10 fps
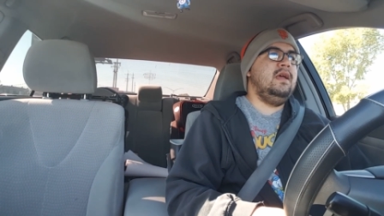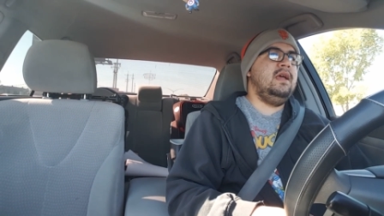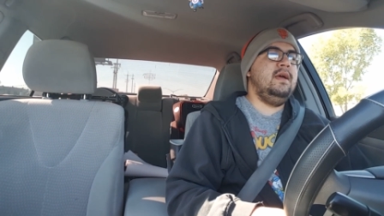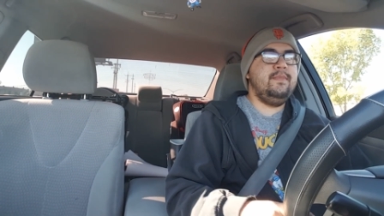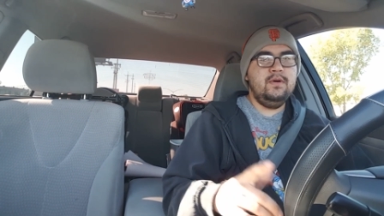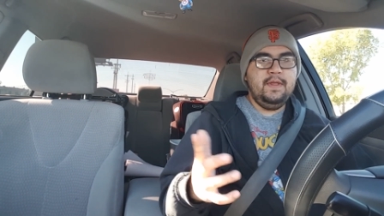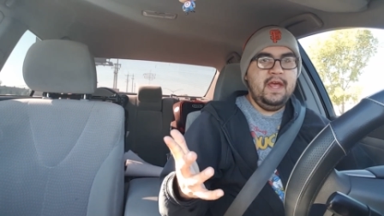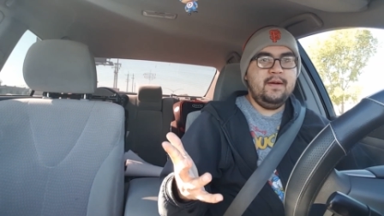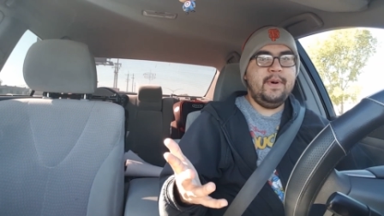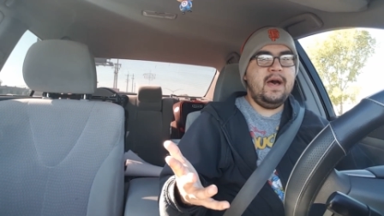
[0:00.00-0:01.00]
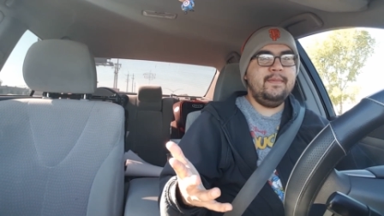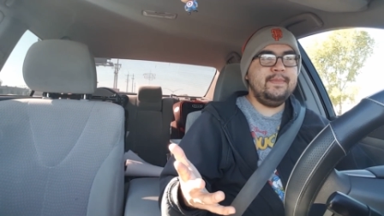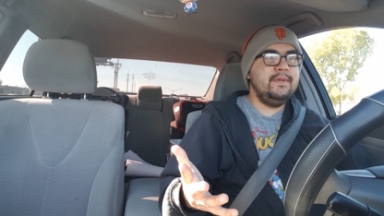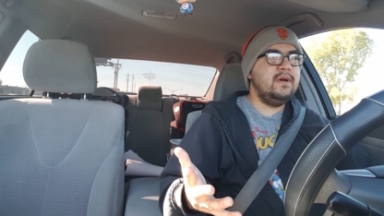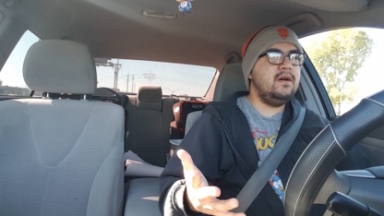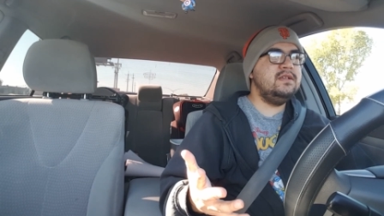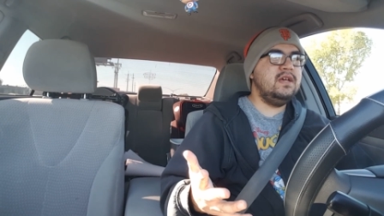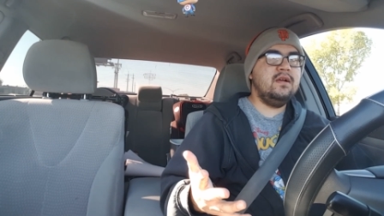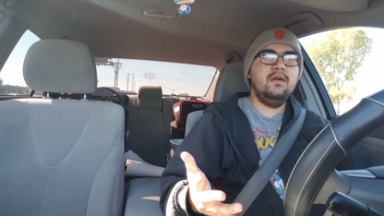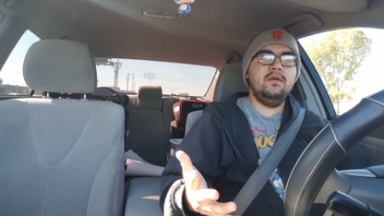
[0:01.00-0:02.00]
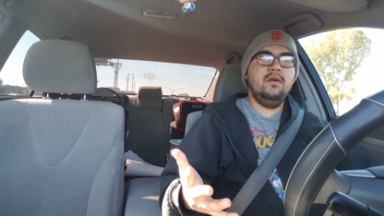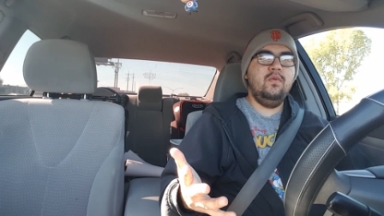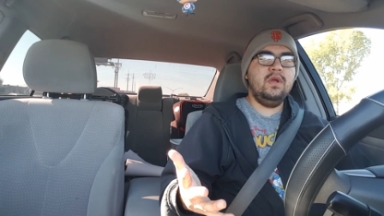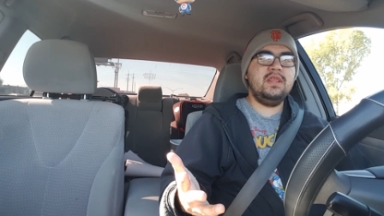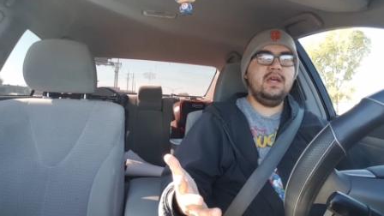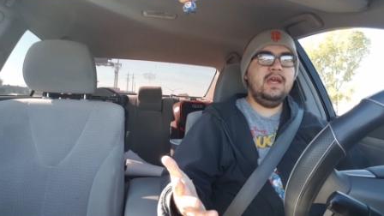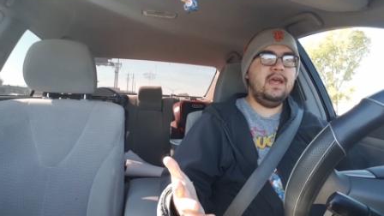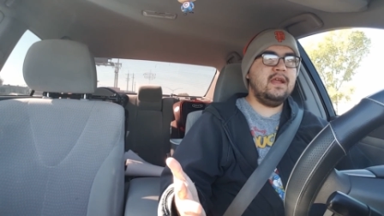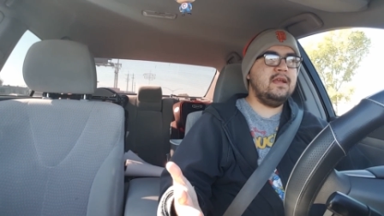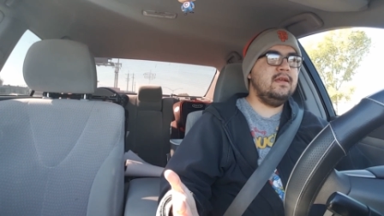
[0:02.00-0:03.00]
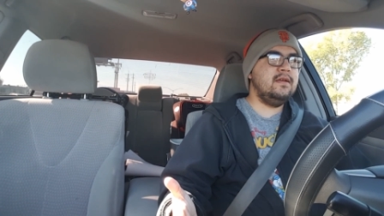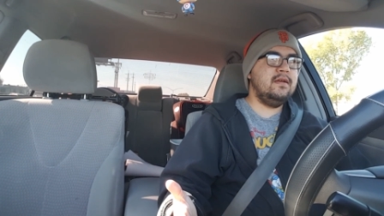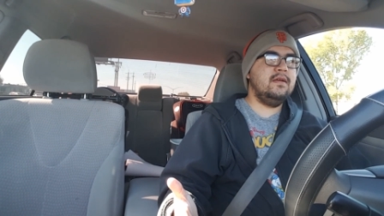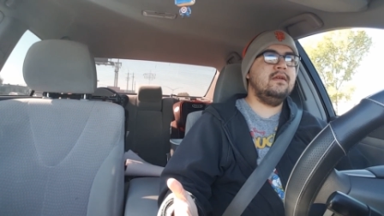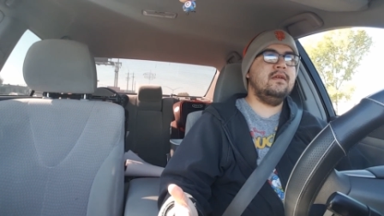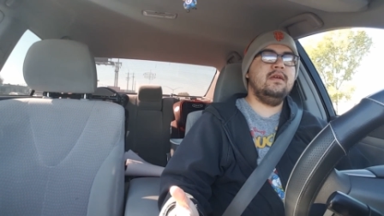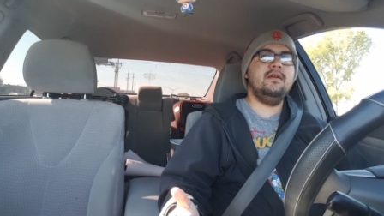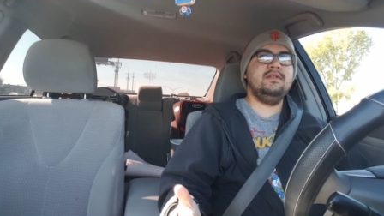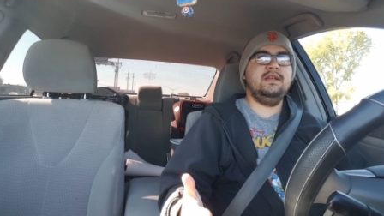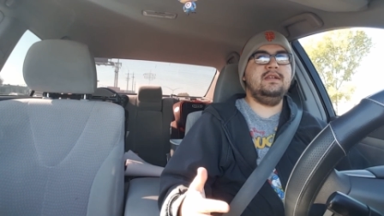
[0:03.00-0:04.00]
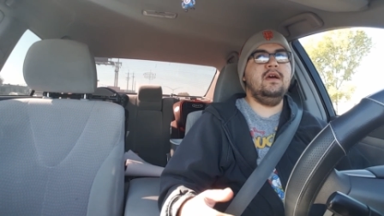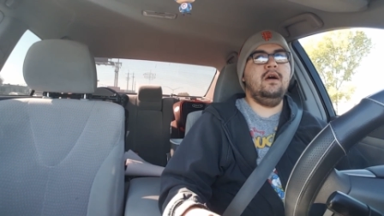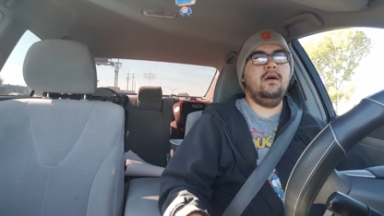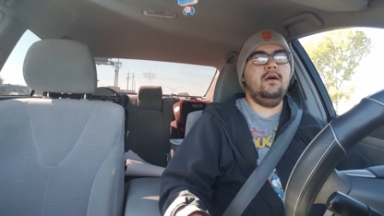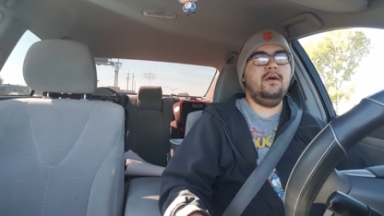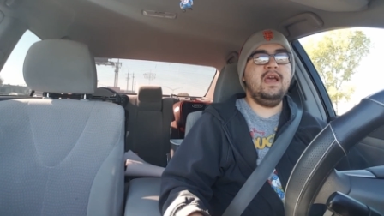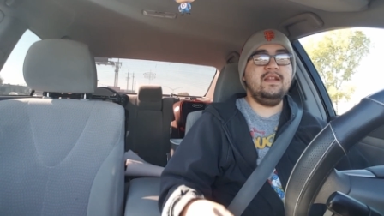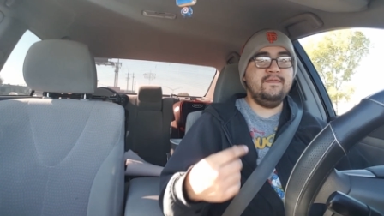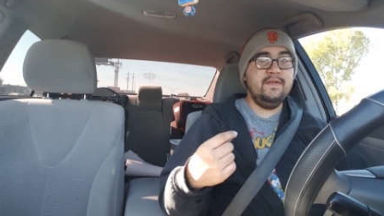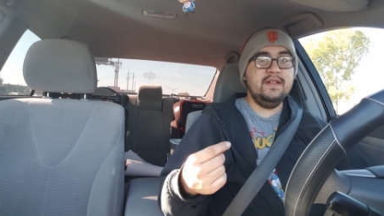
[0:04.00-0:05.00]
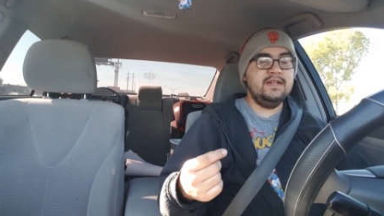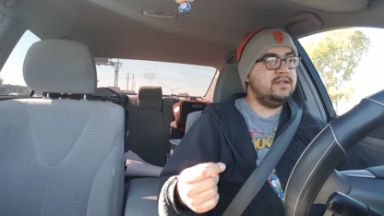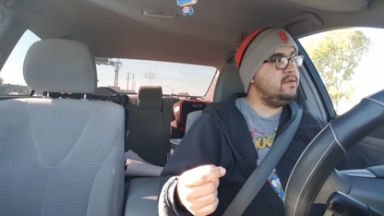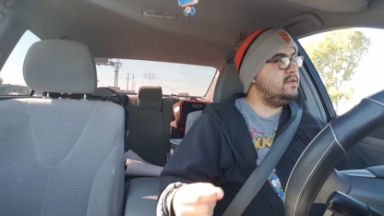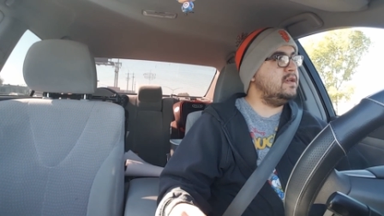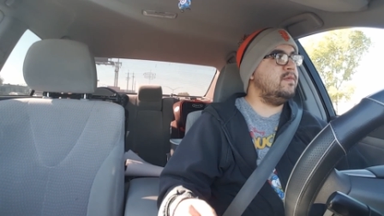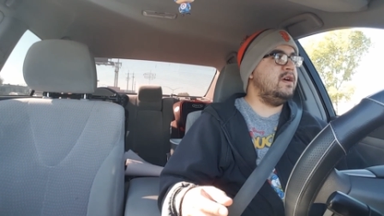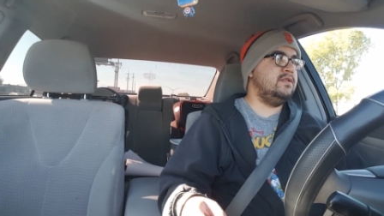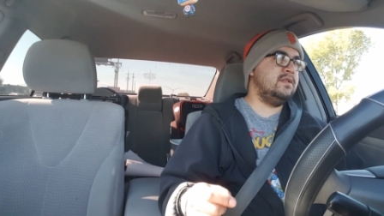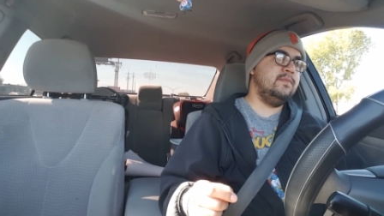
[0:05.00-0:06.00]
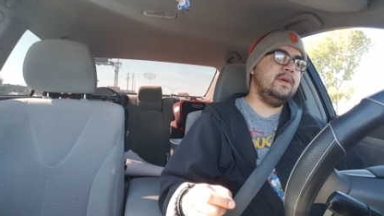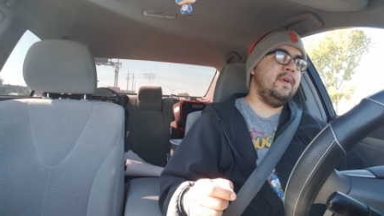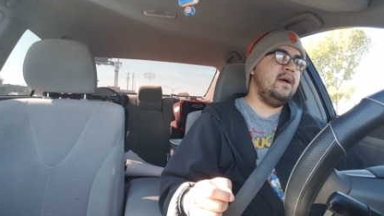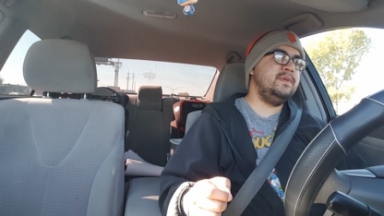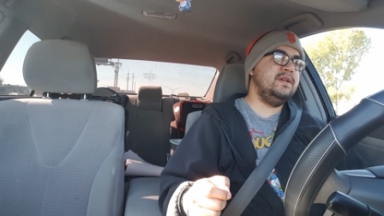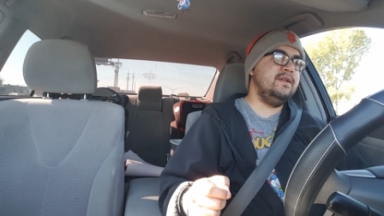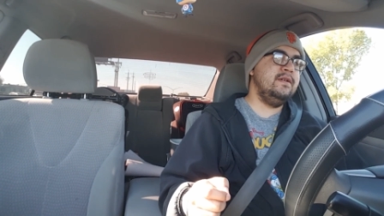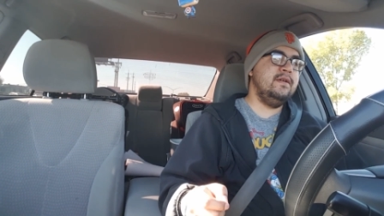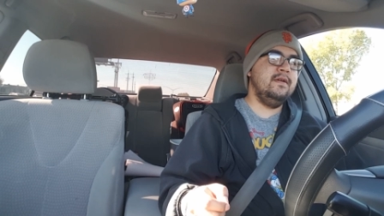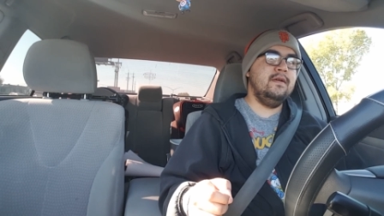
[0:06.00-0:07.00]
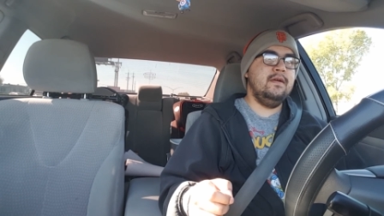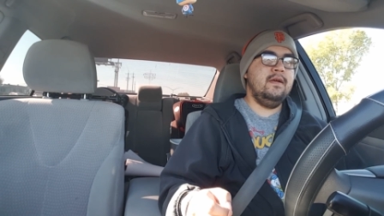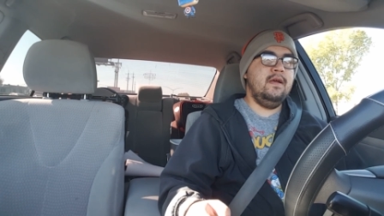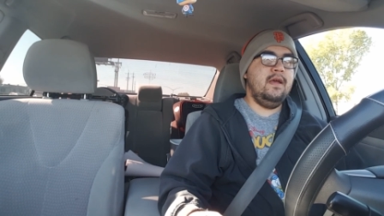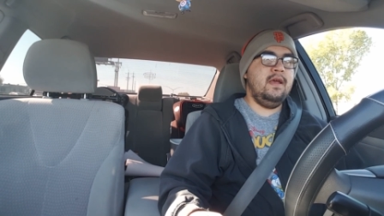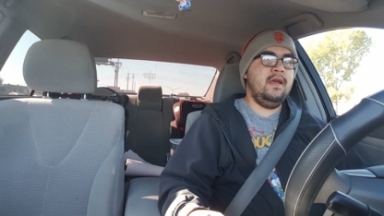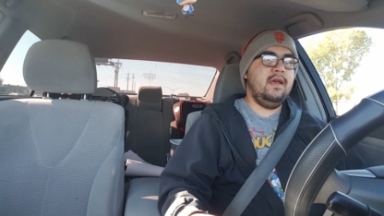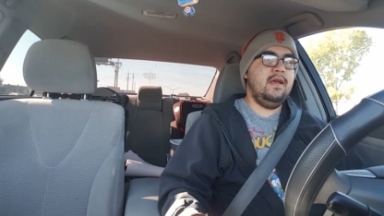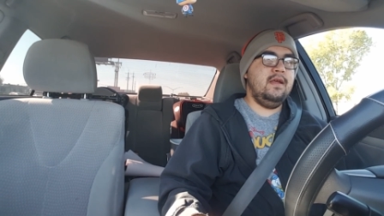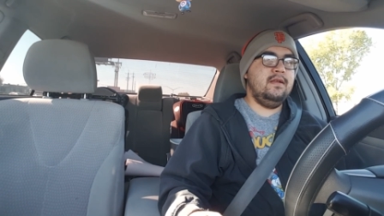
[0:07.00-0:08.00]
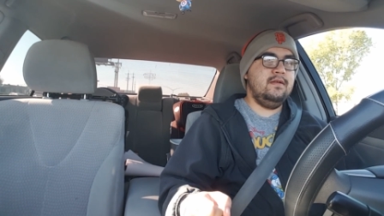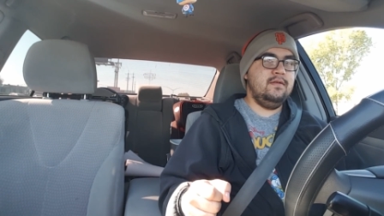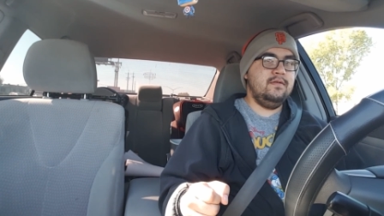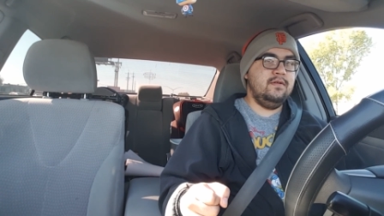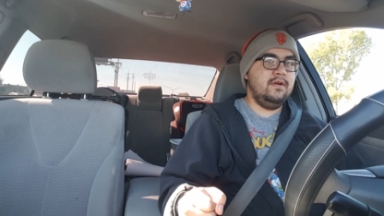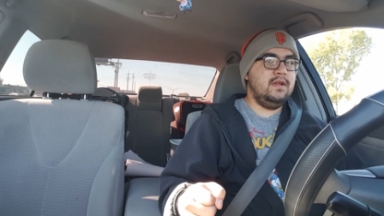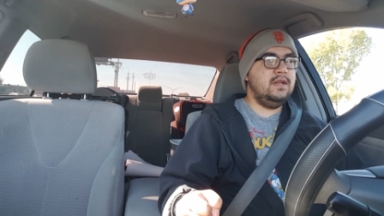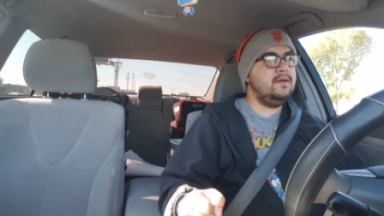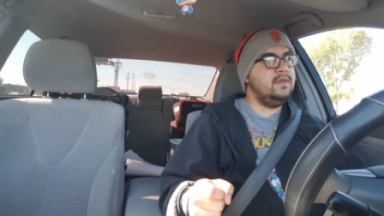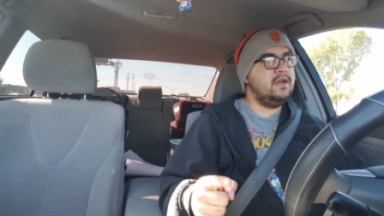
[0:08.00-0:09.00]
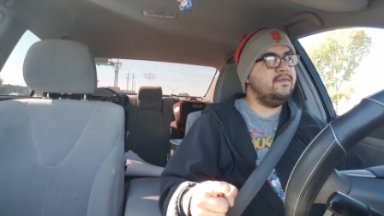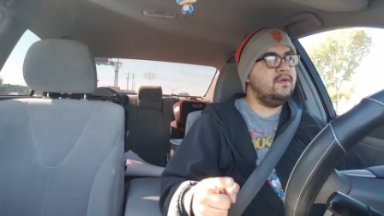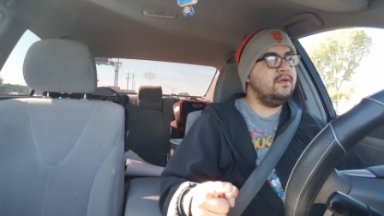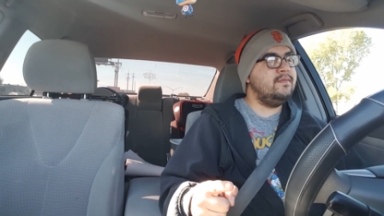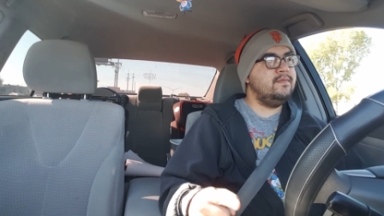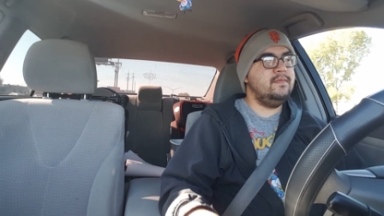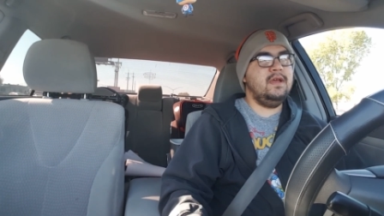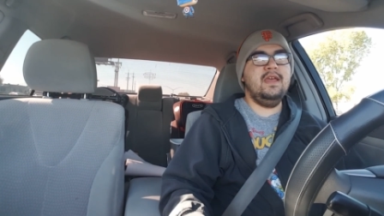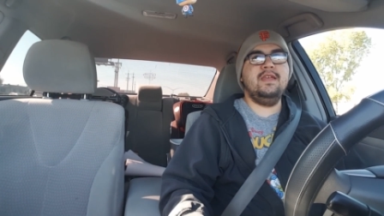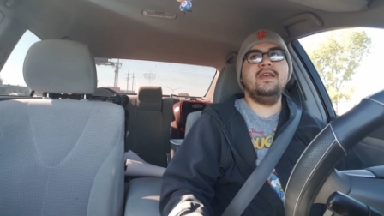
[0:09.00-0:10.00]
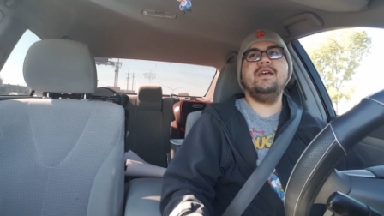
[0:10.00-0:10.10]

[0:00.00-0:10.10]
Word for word: And boom, they had a pop. I was like, what the heck? I was like, no. I had a feeling too. I was like, watch, there's going to be pops here and you're gonna end up looking for them.